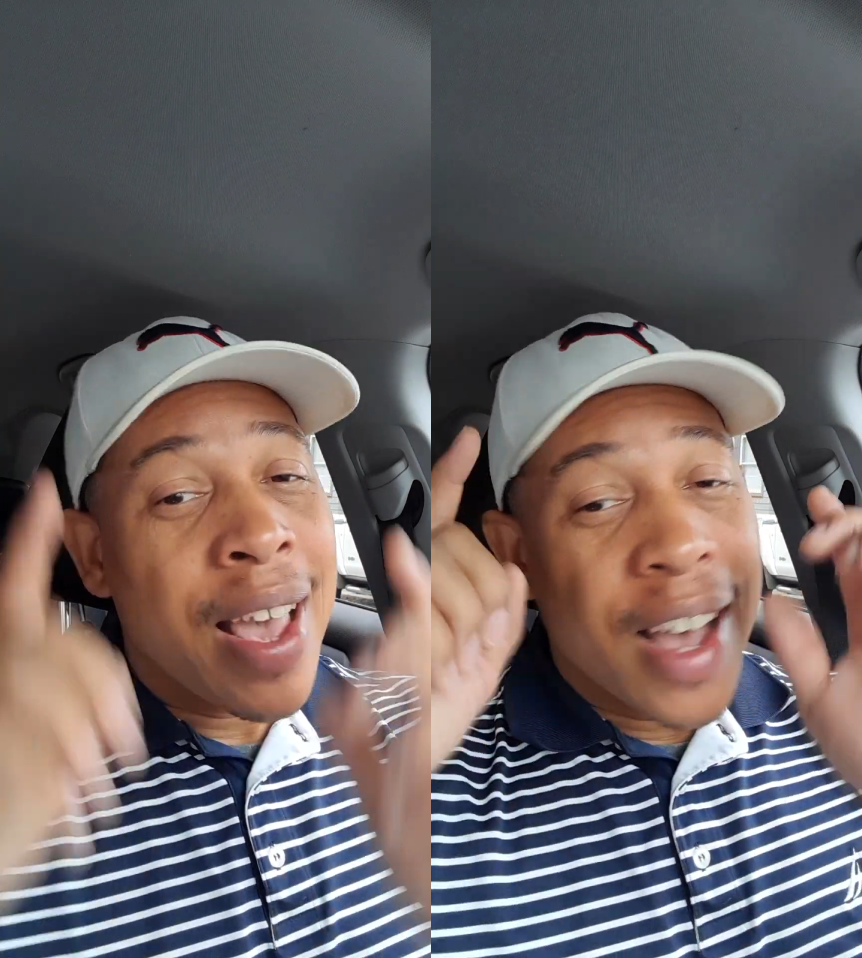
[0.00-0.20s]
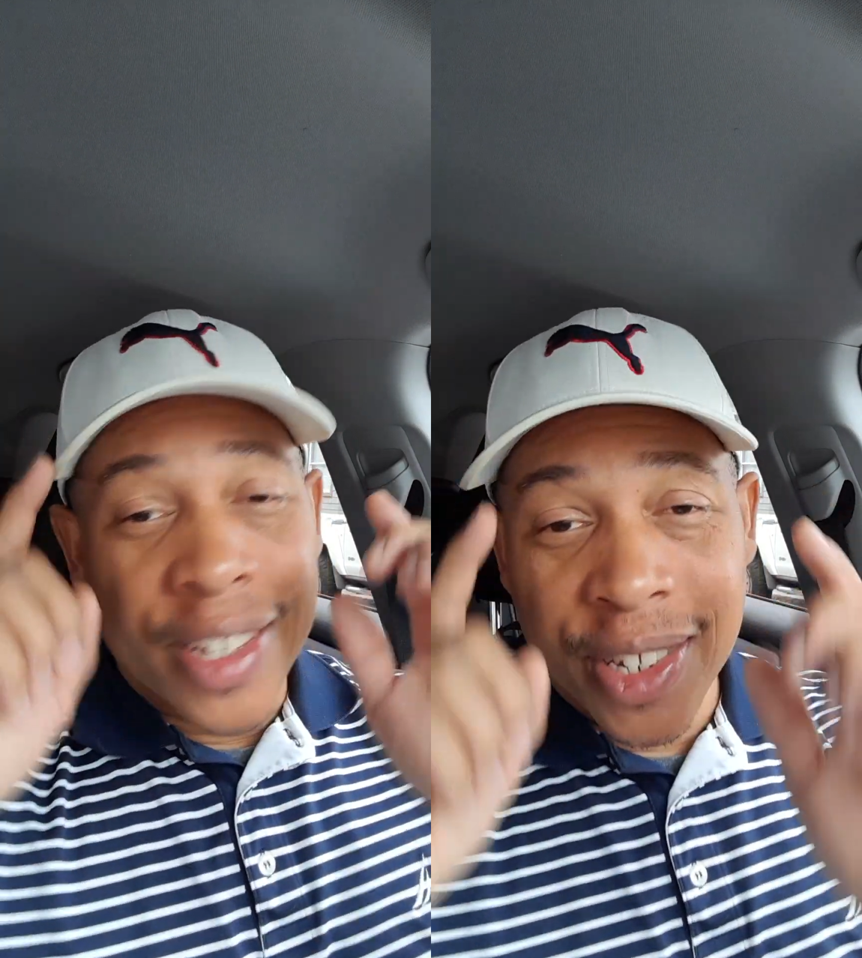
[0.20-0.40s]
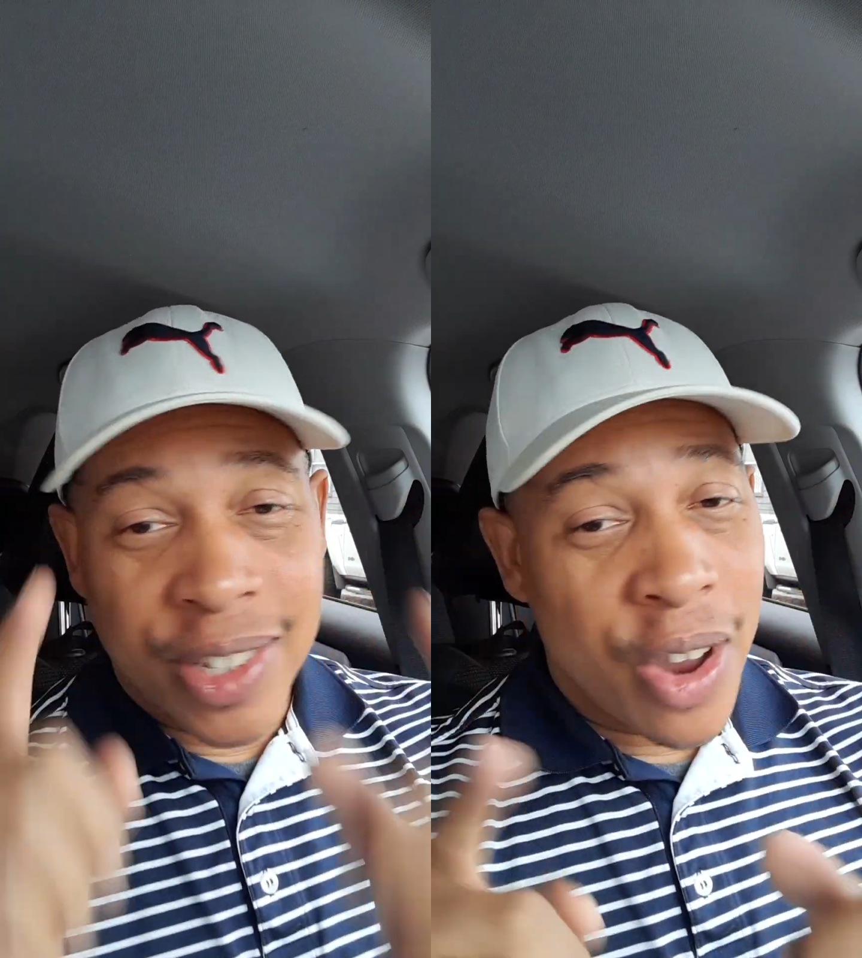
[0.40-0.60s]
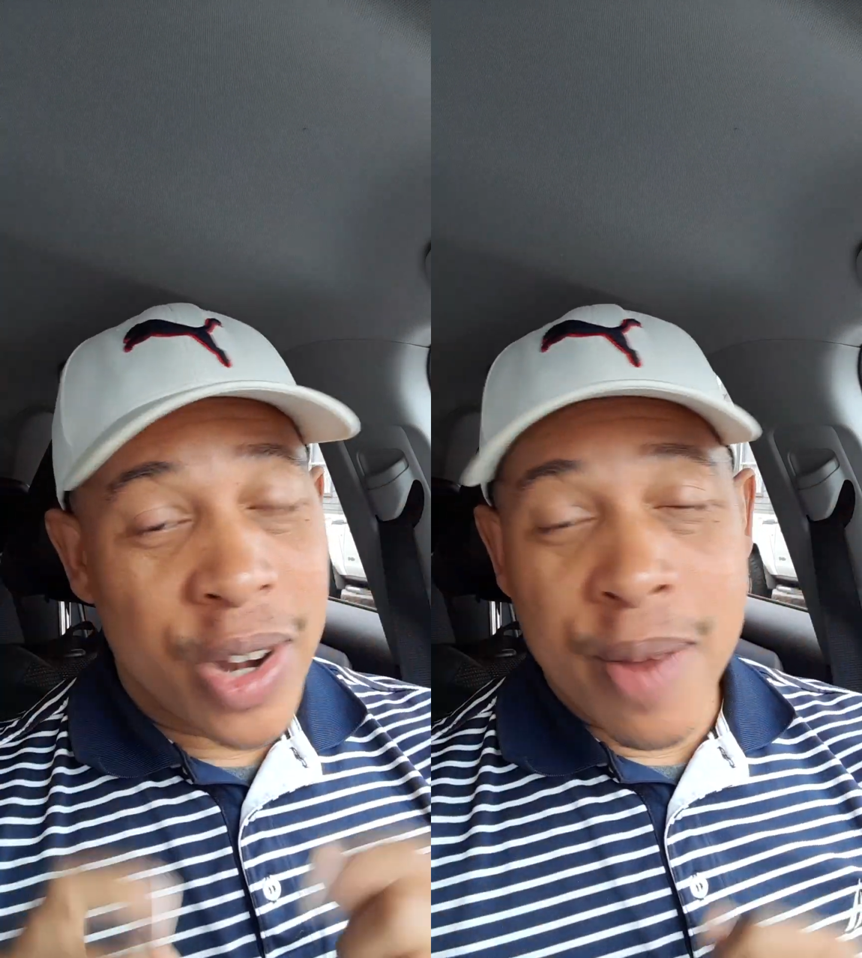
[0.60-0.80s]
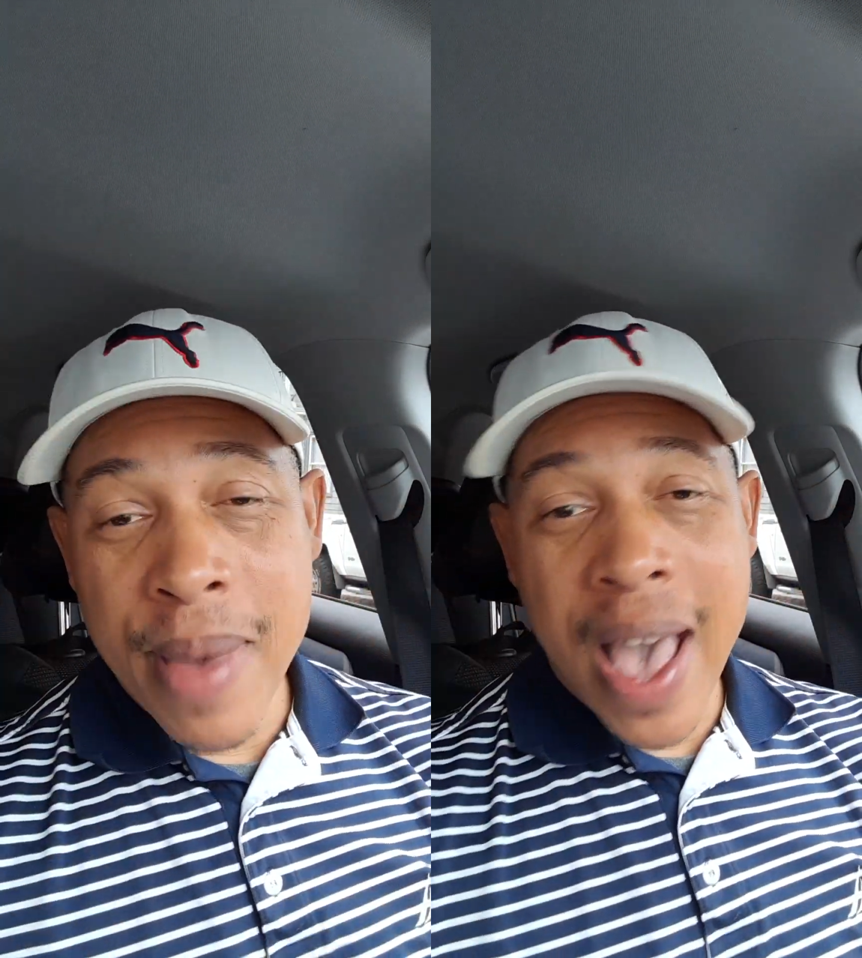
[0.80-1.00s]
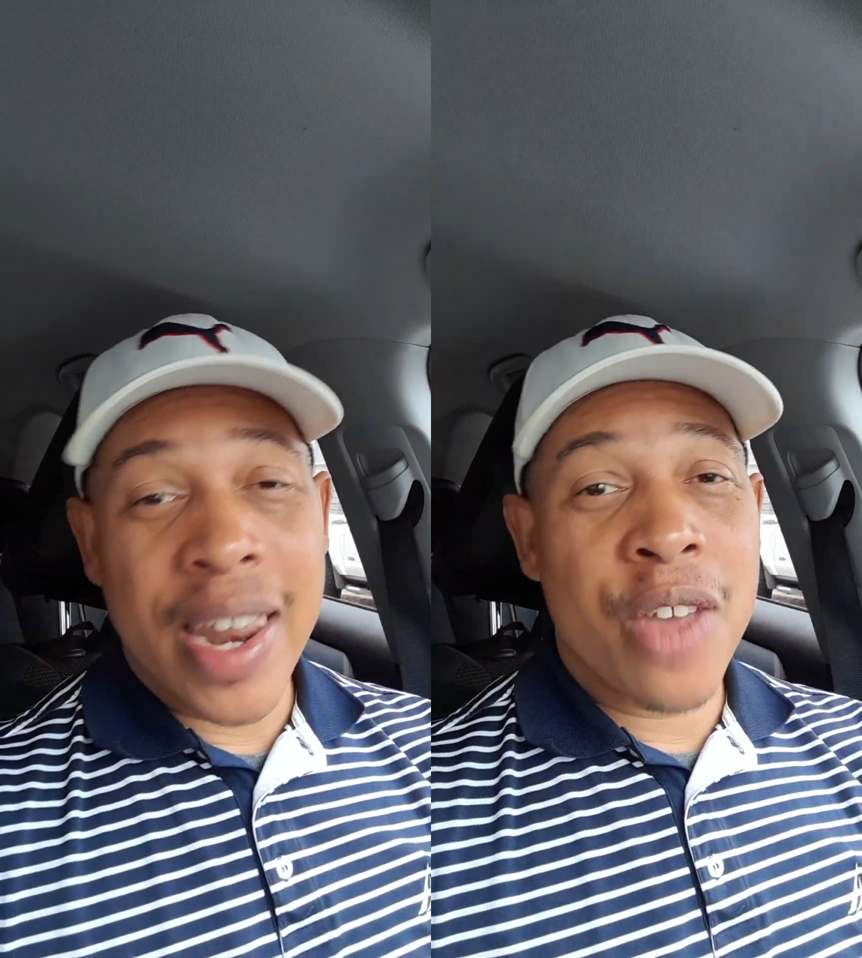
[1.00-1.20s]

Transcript: a certain amount